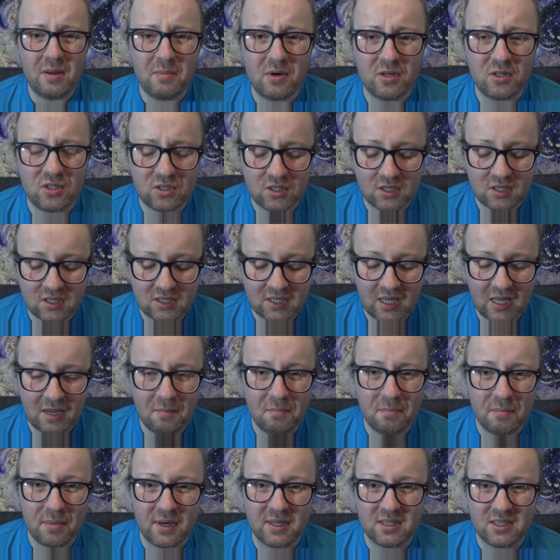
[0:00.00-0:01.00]
much the
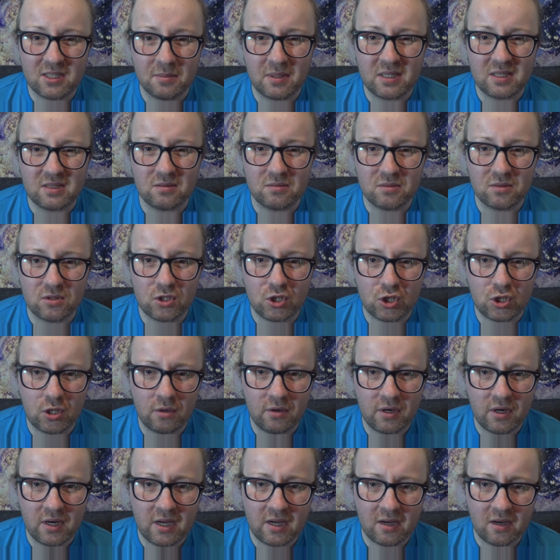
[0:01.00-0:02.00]
same, but it's a bit
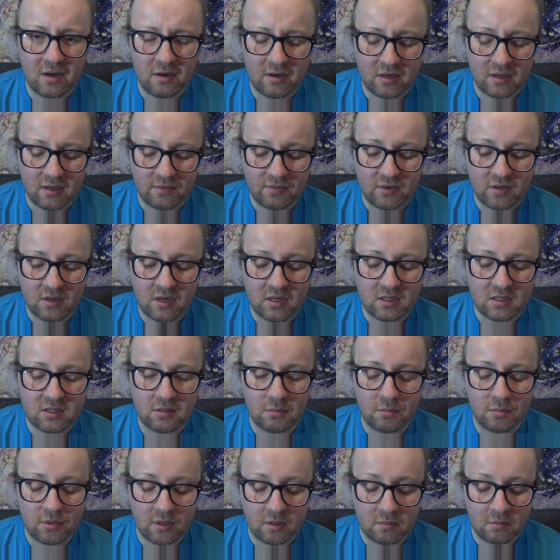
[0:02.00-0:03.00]
chunkier if you need
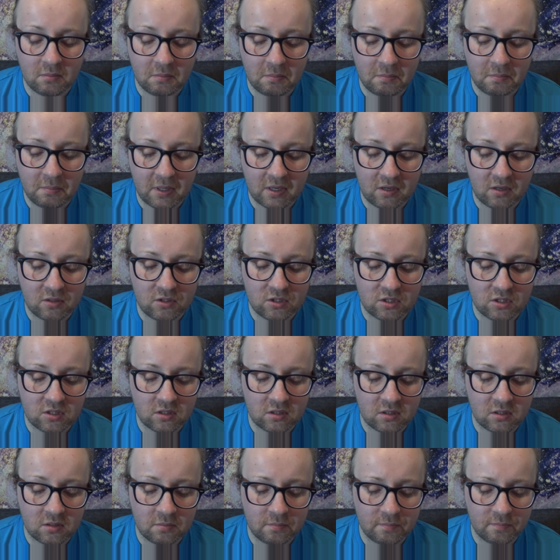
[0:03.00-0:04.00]
something bigger to
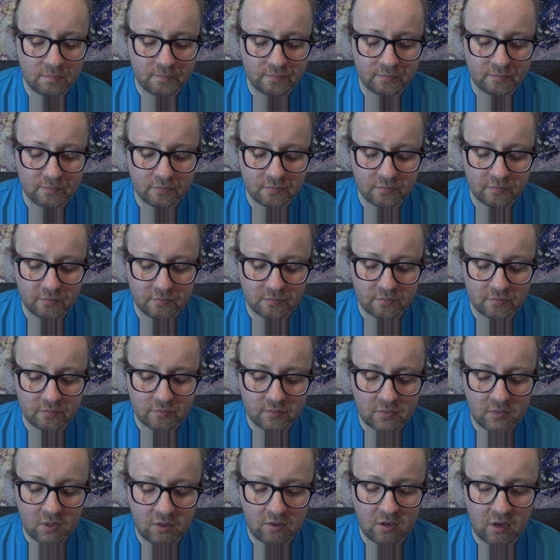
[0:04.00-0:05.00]

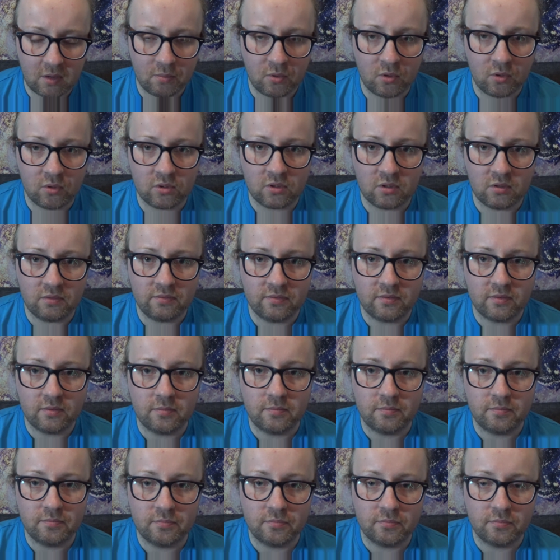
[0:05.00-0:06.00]
grab hold of.
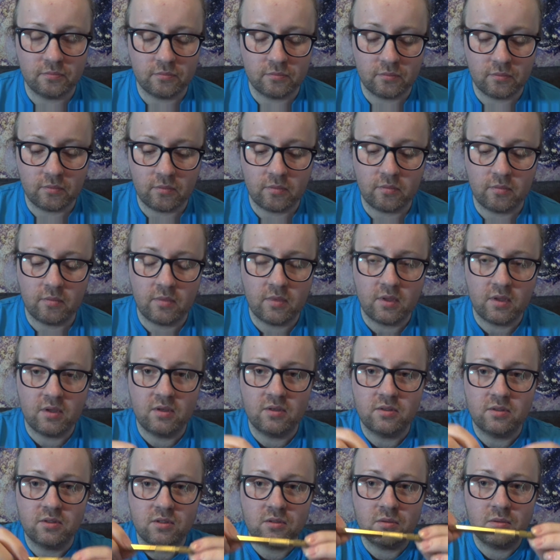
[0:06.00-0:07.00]

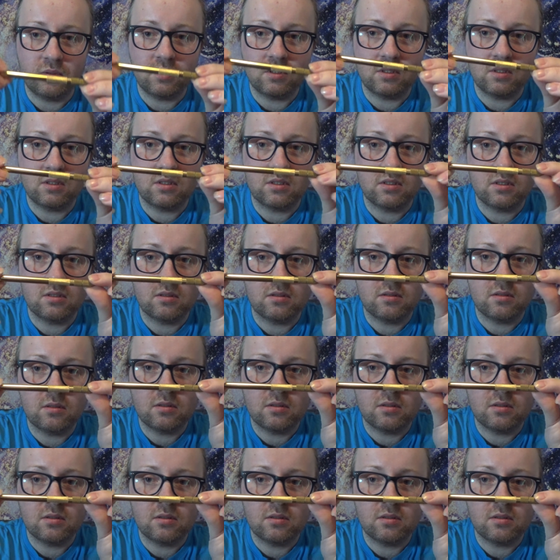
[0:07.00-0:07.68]
So it's